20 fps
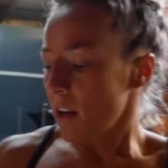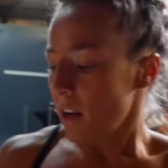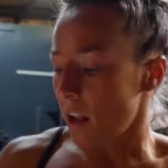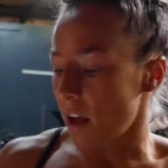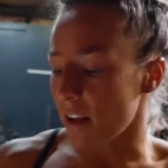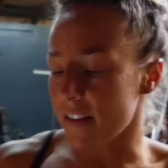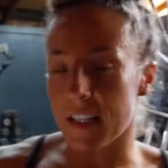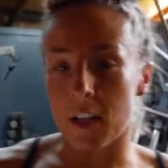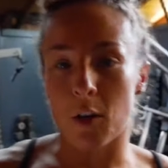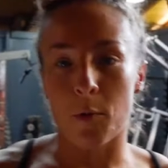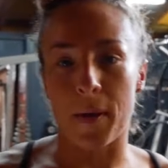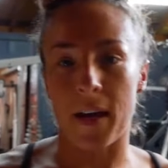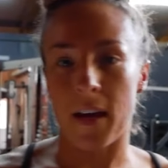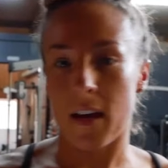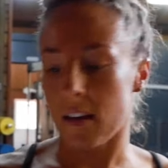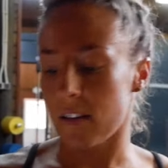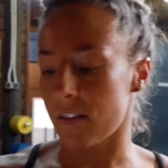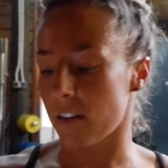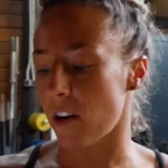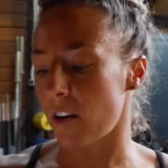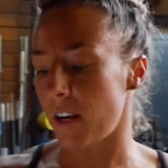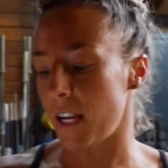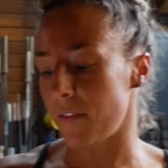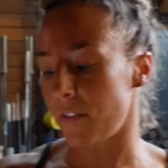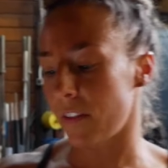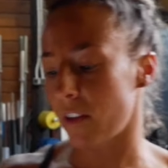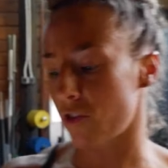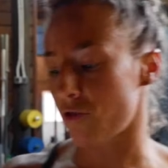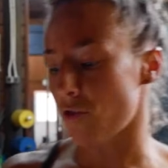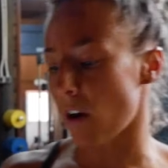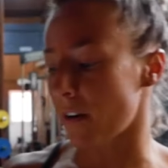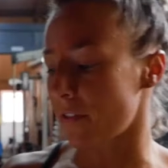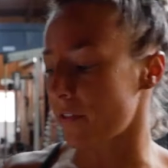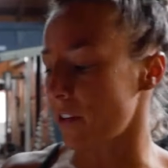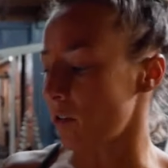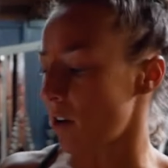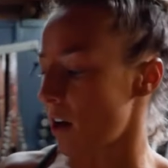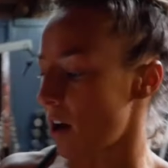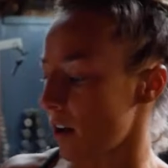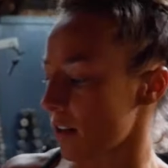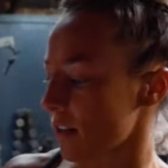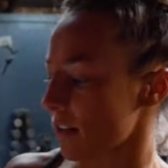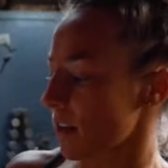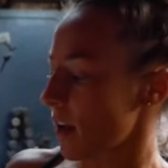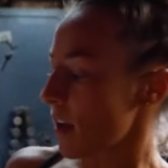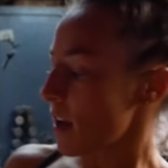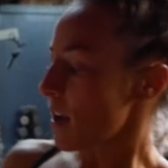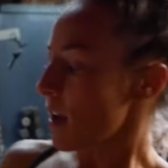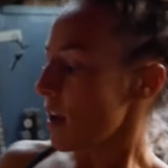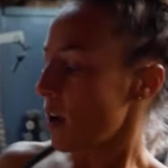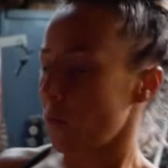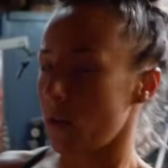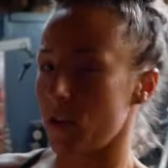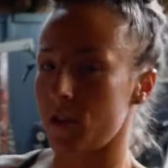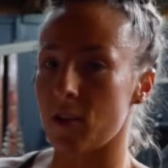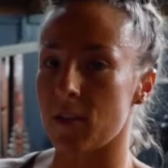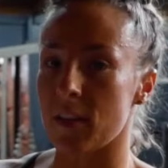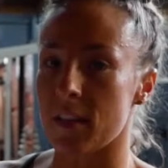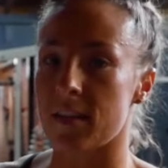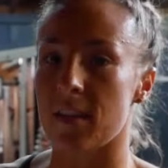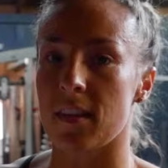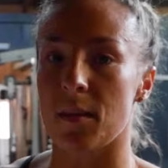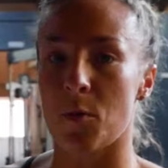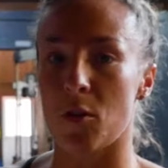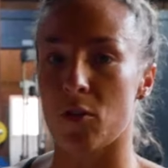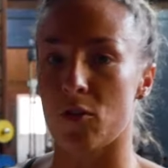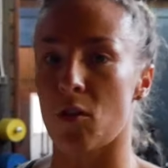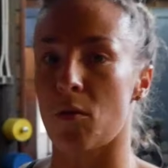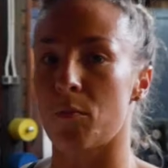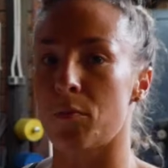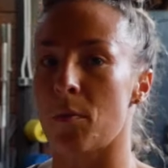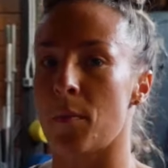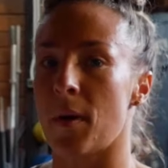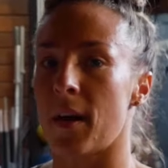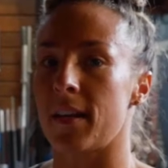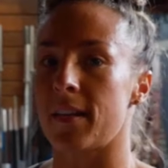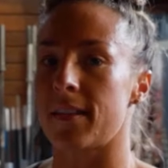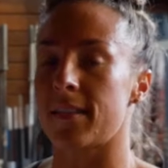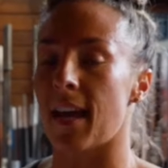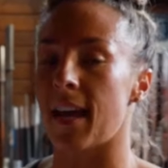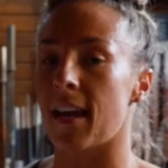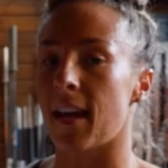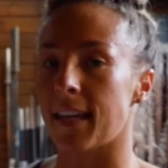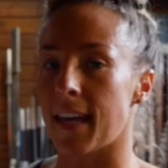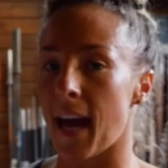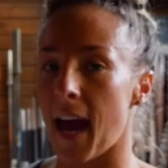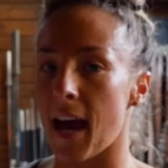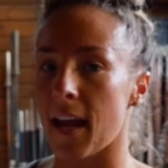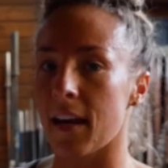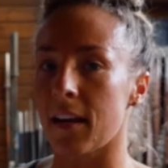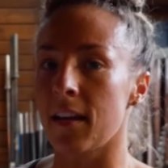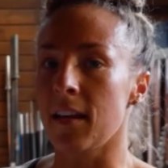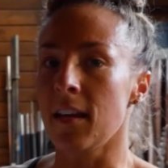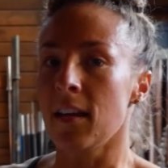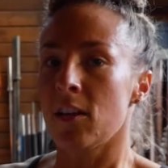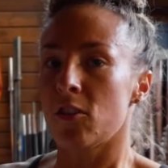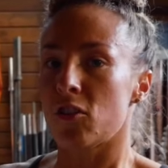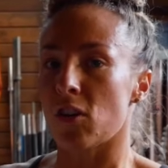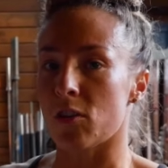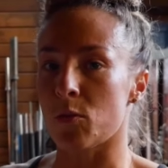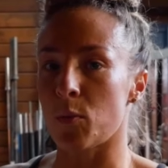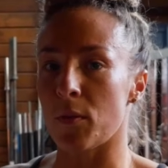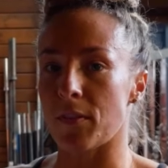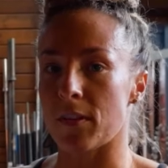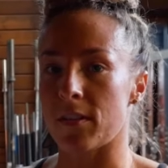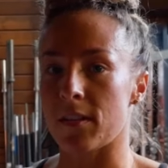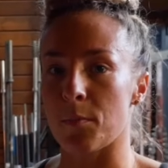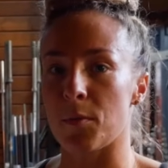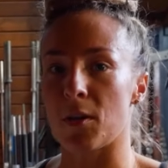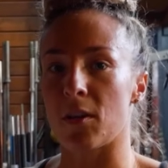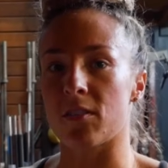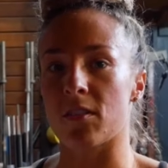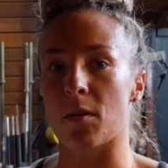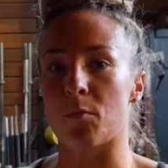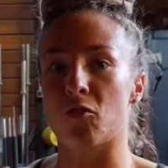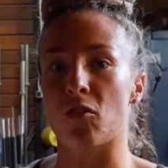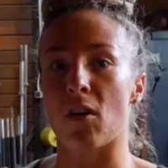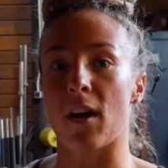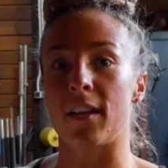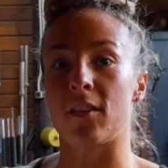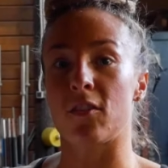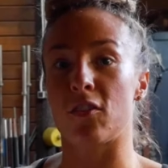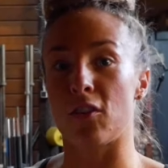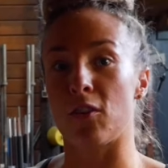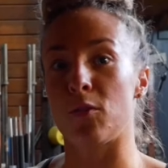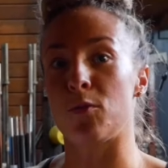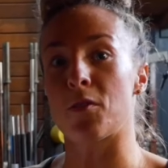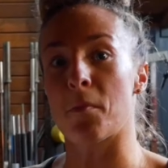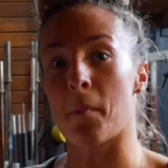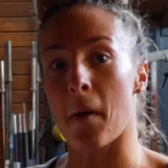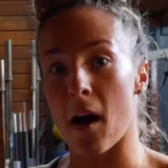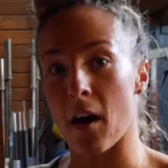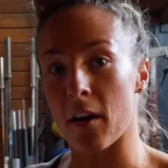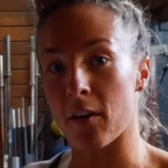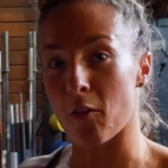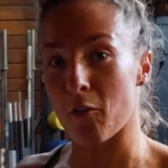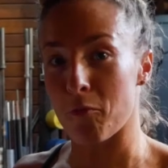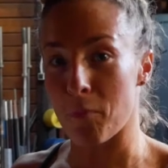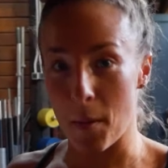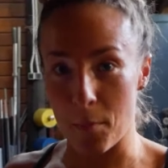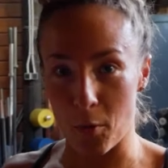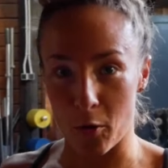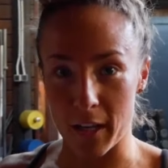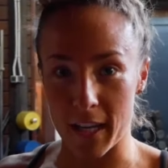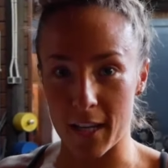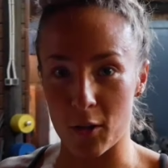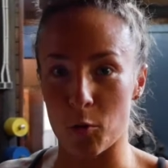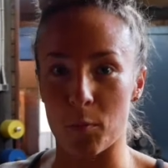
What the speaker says: Last little bit, so leaving the strength till last. I want to do this in the most compromised state I can, just with the stimulus I'm trying to demand off my body.